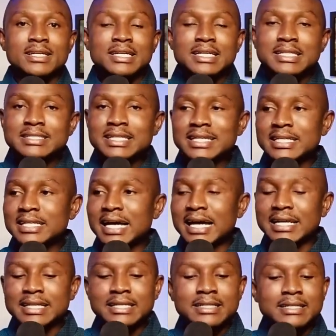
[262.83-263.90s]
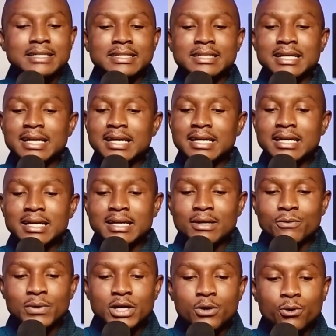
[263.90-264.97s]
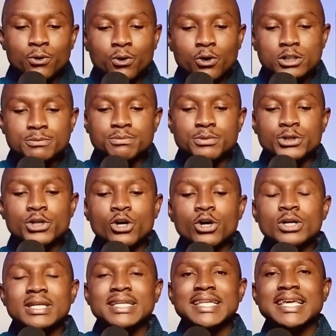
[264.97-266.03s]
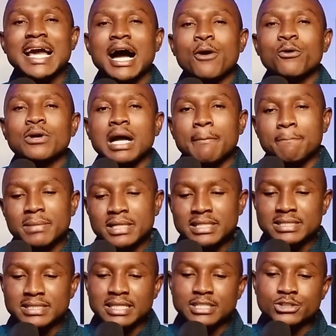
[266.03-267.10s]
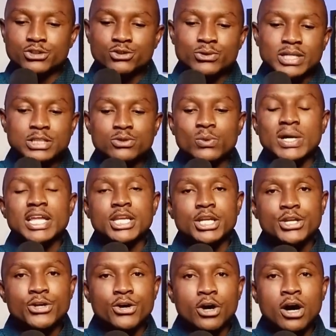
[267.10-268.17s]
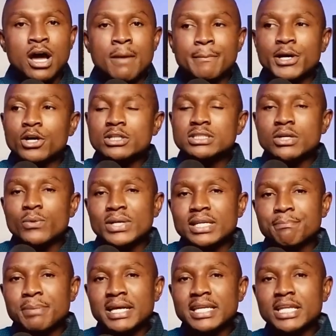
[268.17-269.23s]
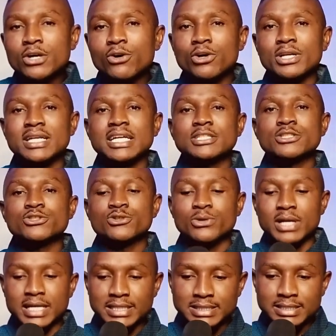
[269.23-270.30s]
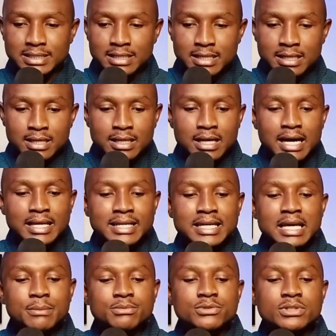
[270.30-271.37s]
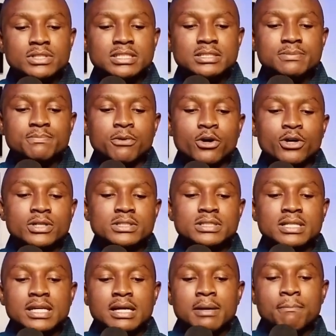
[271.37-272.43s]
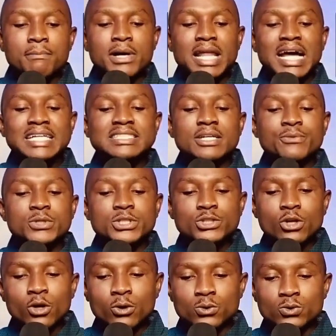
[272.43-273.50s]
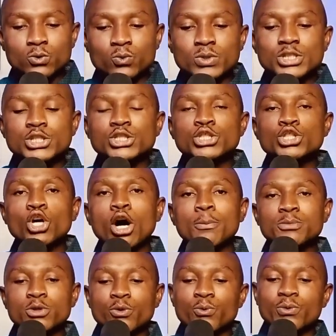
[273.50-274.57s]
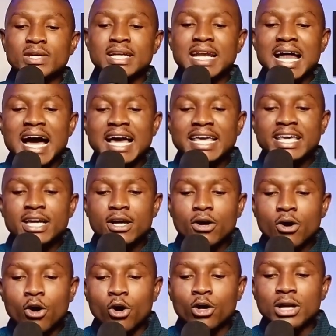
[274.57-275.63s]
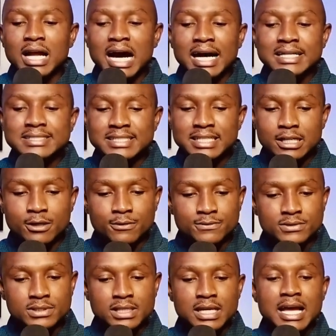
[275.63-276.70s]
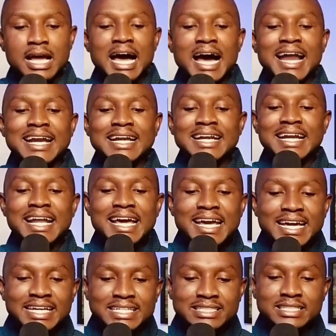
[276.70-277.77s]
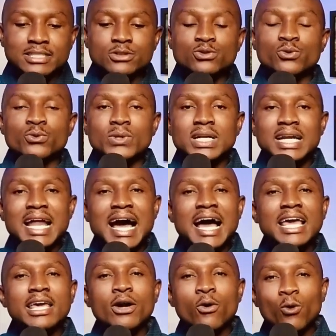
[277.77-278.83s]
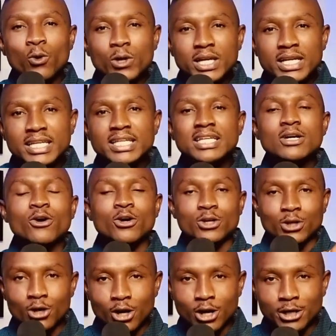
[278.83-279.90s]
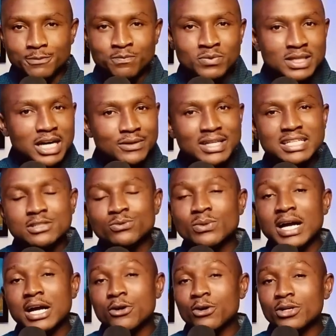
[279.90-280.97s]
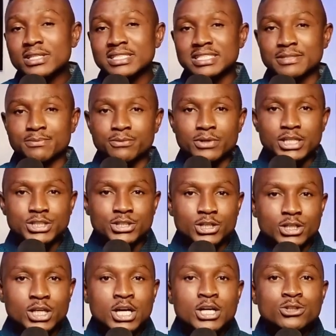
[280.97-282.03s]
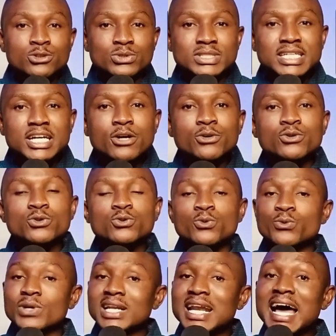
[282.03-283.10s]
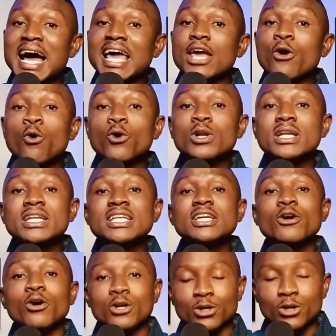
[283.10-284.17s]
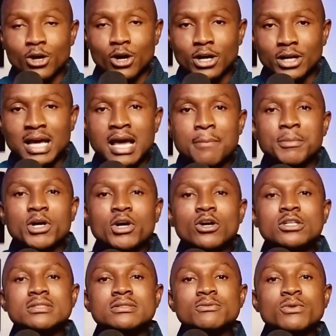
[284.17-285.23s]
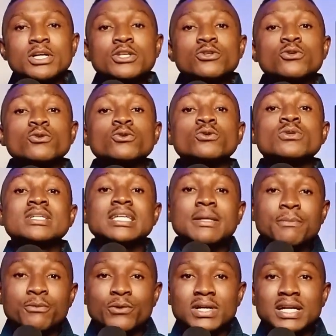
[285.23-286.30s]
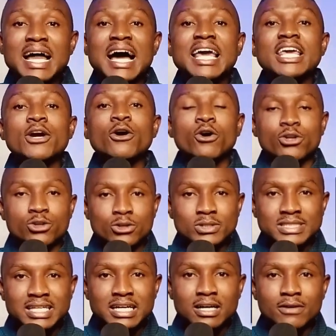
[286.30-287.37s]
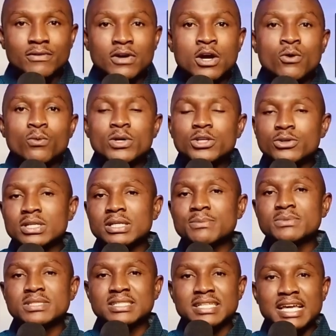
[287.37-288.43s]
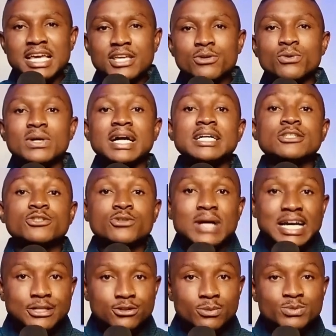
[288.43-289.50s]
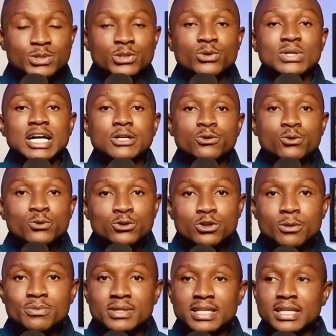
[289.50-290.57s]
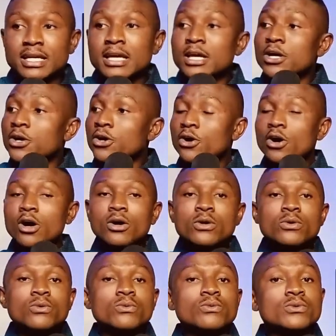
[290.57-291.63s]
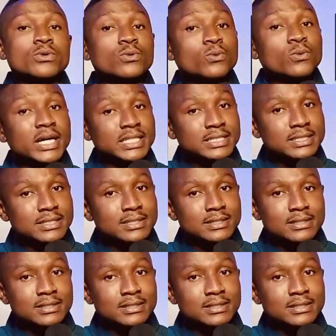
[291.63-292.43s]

He said that they were crushed beyond their own ability and strength to endure because they were depending on their strength. And it came to this point, but as a result, we stopped relying on ourselves and learned to rely only on God. Now, that is where I got this inspiration to tell you to rely only on God. Because when you keep relying on yourself, when you keep saying you can try something, you can do something, God will wait